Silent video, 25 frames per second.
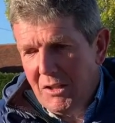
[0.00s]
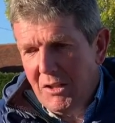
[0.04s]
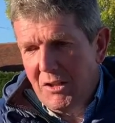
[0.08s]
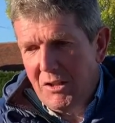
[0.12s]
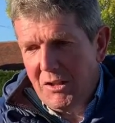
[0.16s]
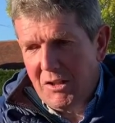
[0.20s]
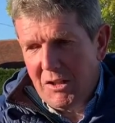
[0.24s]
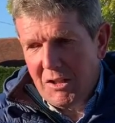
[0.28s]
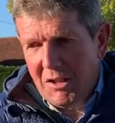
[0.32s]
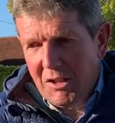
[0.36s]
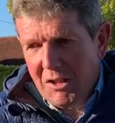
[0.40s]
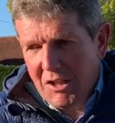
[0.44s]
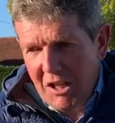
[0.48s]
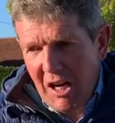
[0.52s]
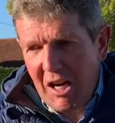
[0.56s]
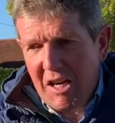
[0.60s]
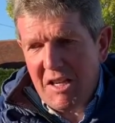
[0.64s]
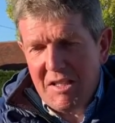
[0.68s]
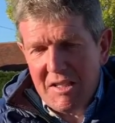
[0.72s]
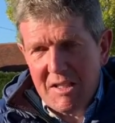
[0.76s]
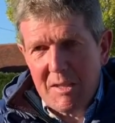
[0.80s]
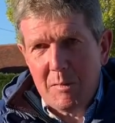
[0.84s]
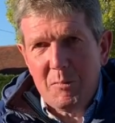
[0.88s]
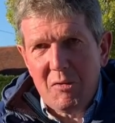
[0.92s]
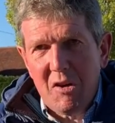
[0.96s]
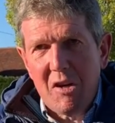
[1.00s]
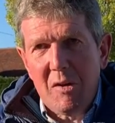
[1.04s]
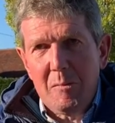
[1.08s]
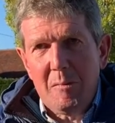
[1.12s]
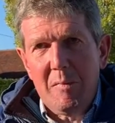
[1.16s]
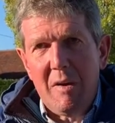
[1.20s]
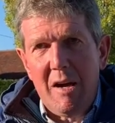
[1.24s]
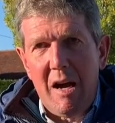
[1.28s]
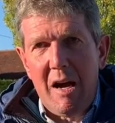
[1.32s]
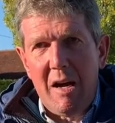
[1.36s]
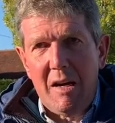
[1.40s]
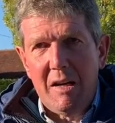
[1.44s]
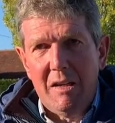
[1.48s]
to chase to bring
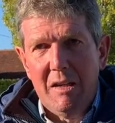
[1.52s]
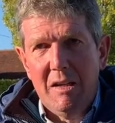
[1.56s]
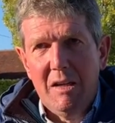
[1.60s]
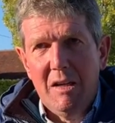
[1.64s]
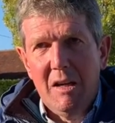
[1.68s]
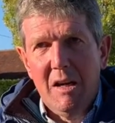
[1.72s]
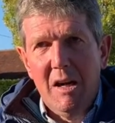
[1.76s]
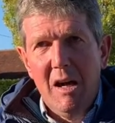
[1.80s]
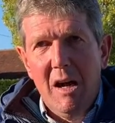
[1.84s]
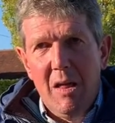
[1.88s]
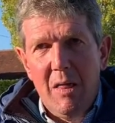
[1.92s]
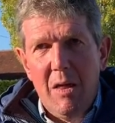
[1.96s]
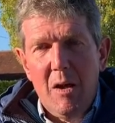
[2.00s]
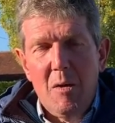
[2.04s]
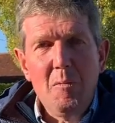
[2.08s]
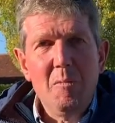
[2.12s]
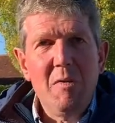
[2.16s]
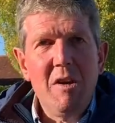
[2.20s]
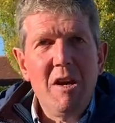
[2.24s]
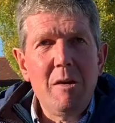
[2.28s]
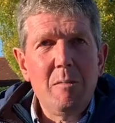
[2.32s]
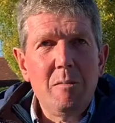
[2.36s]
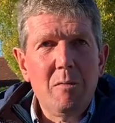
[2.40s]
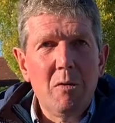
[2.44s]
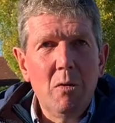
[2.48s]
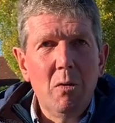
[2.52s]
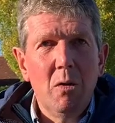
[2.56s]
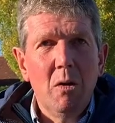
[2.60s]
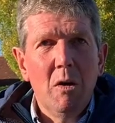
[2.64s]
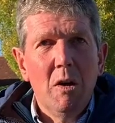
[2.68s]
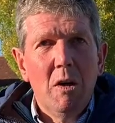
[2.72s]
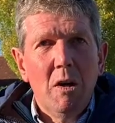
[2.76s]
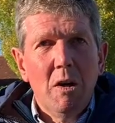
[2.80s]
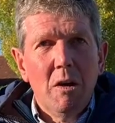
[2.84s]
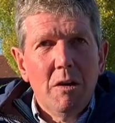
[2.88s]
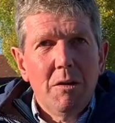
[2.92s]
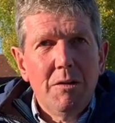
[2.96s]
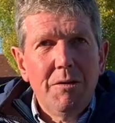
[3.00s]
back that people
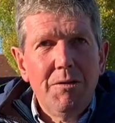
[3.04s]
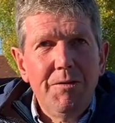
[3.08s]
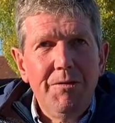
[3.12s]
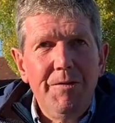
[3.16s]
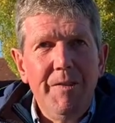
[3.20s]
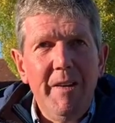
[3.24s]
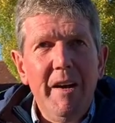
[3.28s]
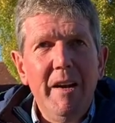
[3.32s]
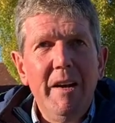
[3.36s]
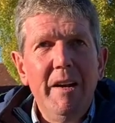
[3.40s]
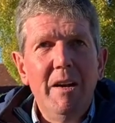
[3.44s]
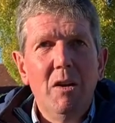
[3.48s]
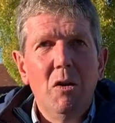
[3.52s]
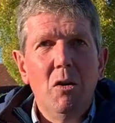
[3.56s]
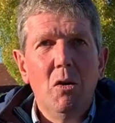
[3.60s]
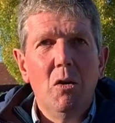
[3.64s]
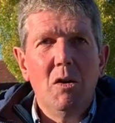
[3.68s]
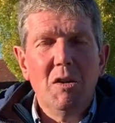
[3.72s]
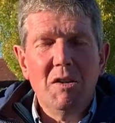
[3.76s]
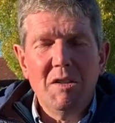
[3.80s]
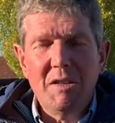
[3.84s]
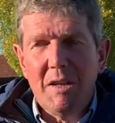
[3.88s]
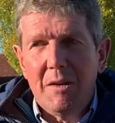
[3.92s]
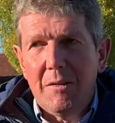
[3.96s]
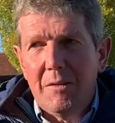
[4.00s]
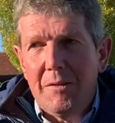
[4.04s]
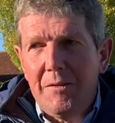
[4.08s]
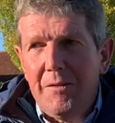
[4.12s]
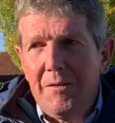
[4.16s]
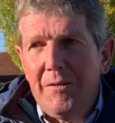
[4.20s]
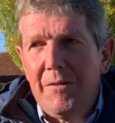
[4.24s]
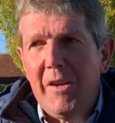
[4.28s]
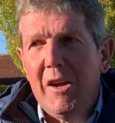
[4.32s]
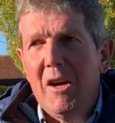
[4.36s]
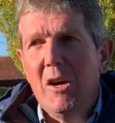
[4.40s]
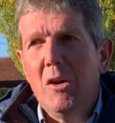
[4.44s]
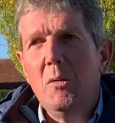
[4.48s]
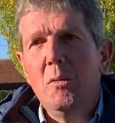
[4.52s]
feel a horse, that
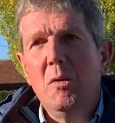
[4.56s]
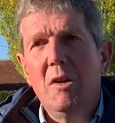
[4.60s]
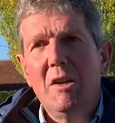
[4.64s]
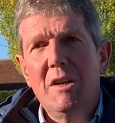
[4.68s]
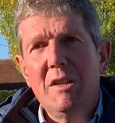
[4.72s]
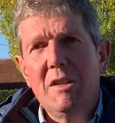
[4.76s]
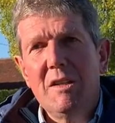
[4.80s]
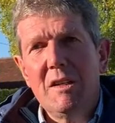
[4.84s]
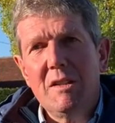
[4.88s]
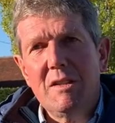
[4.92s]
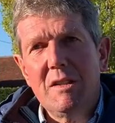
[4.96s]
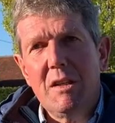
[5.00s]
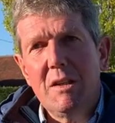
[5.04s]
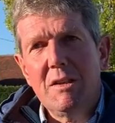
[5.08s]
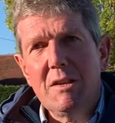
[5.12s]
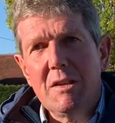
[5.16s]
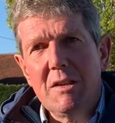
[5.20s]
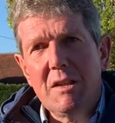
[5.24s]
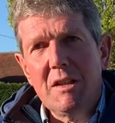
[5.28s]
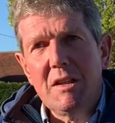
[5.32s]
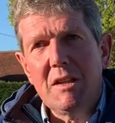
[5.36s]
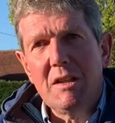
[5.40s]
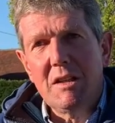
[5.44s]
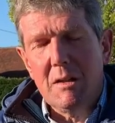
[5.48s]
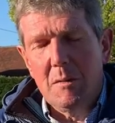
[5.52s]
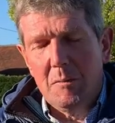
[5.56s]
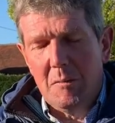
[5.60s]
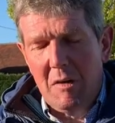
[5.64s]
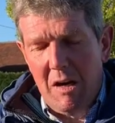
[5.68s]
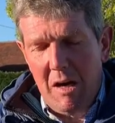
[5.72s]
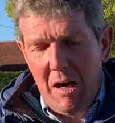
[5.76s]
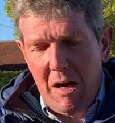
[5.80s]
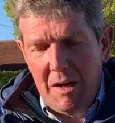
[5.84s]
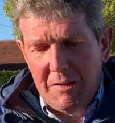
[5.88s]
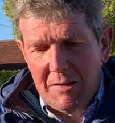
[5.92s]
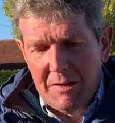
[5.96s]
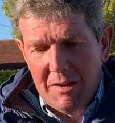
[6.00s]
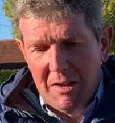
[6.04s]
feel what it does underneath them
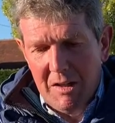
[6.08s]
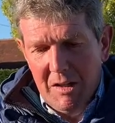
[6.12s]
and,